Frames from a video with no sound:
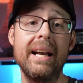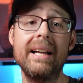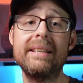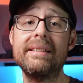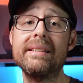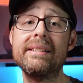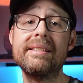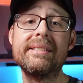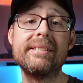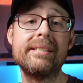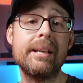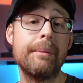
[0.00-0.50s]
It's
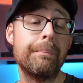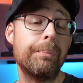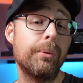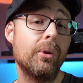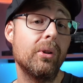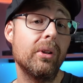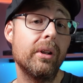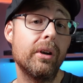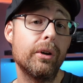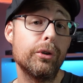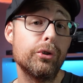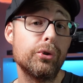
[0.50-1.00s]
a
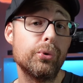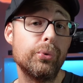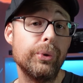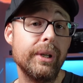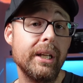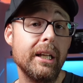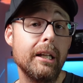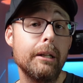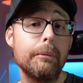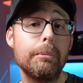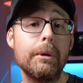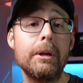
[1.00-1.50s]
simple little
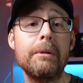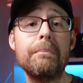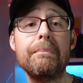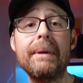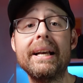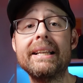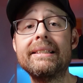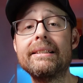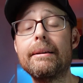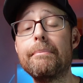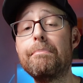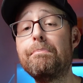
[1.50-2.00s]
tweak, but it
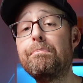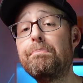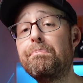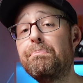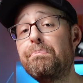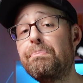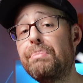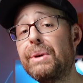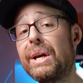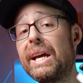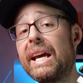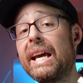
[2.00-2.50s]
makes a
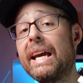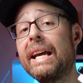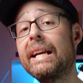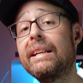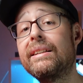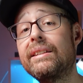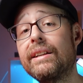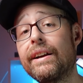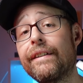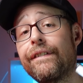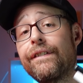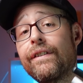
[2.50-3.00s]

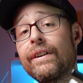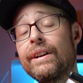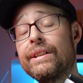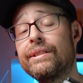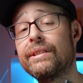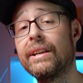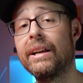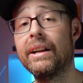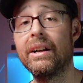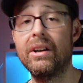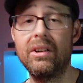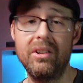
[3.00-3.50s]
big
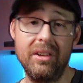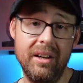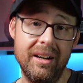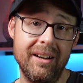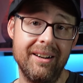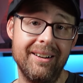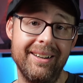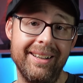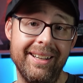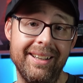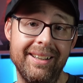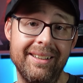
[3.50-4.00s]
difference in
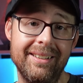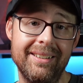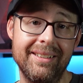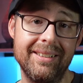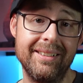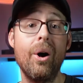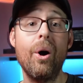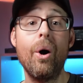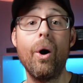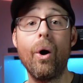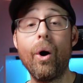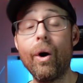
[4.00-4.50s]
clarity.
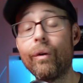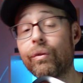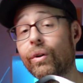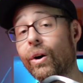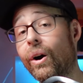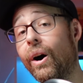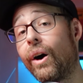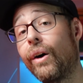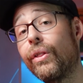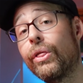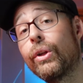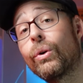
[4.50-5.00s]

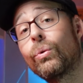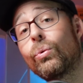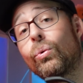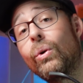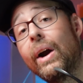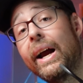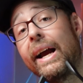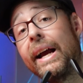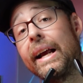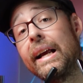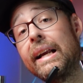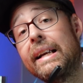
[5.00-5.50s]
Overall, the
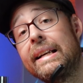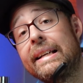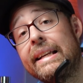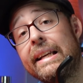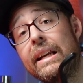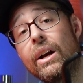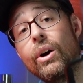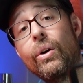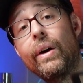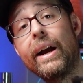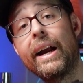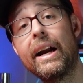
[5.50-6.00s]

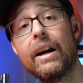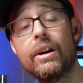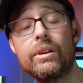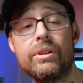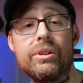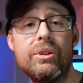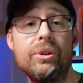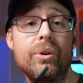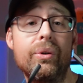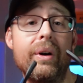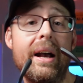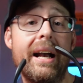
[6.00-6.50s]
Rayneo Air
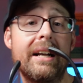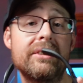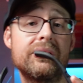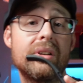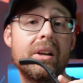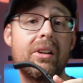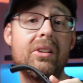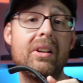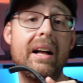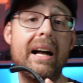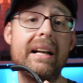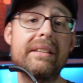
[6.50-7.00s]
2
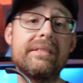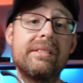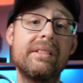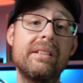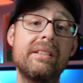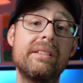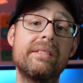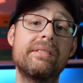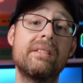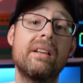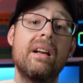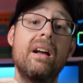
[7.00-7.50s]
XR
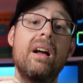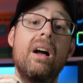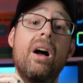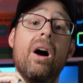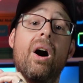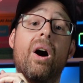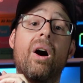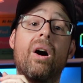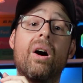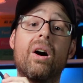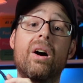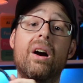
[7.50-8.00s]
glasses
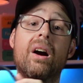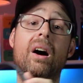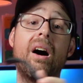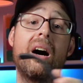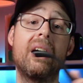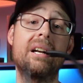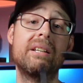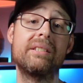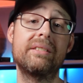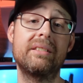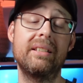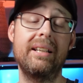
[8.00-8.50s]
are
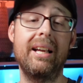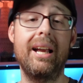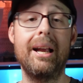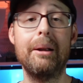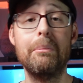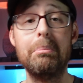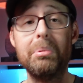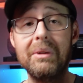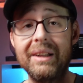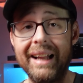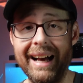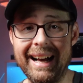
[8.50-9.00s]
honestly
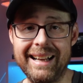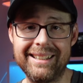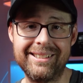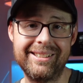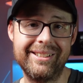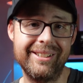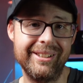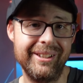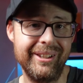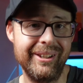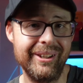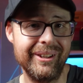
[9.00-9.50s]
a
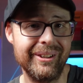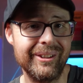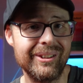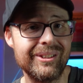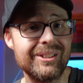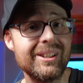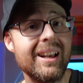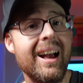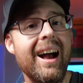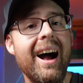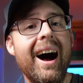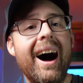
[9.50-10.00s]
blast to
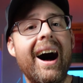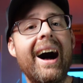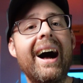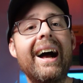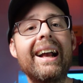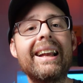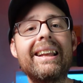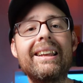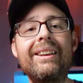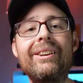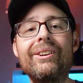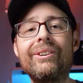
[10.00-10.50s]
use.
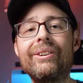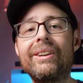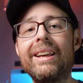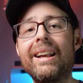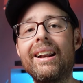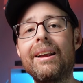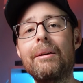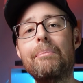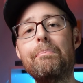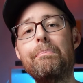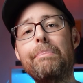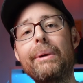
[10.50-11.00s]
You
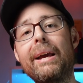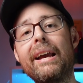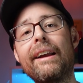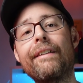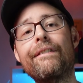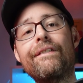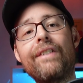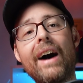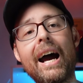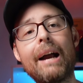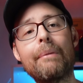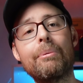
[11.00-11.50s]
get a
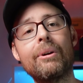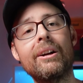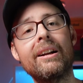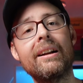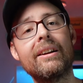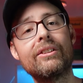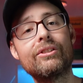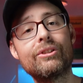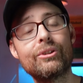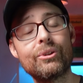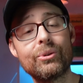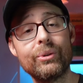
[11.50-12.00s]
big,
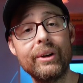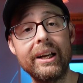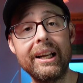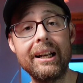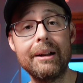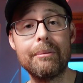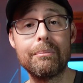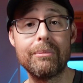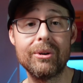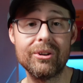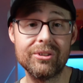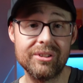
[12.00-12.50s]
vibrant
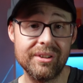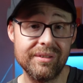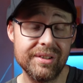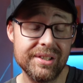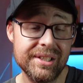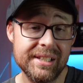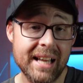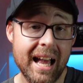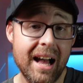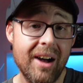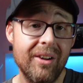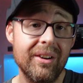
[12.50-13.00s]
screen, immersive
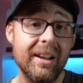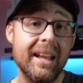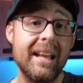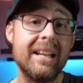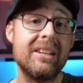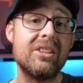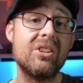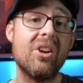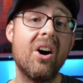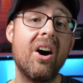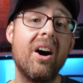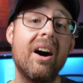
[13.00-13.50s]
sound,
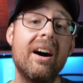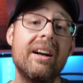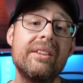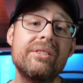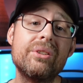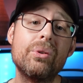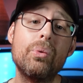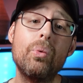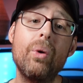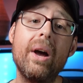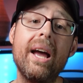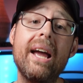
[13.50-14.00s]
and
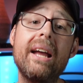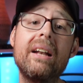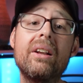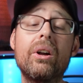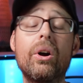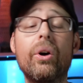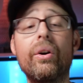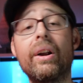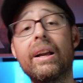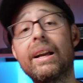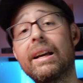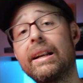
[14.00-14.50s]
tons of ways to
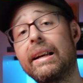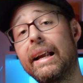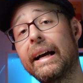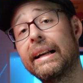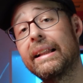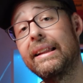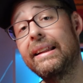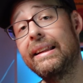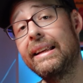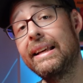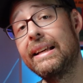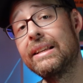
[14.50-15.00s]
go and
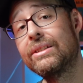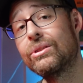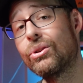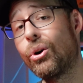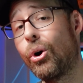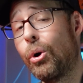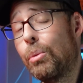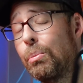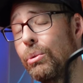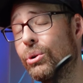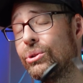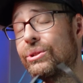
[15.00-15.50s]
connect these to
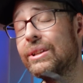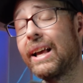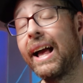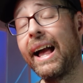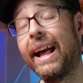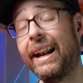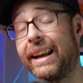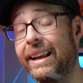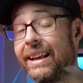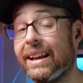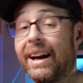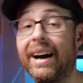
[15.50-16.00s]
almost
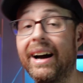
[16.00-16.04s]
any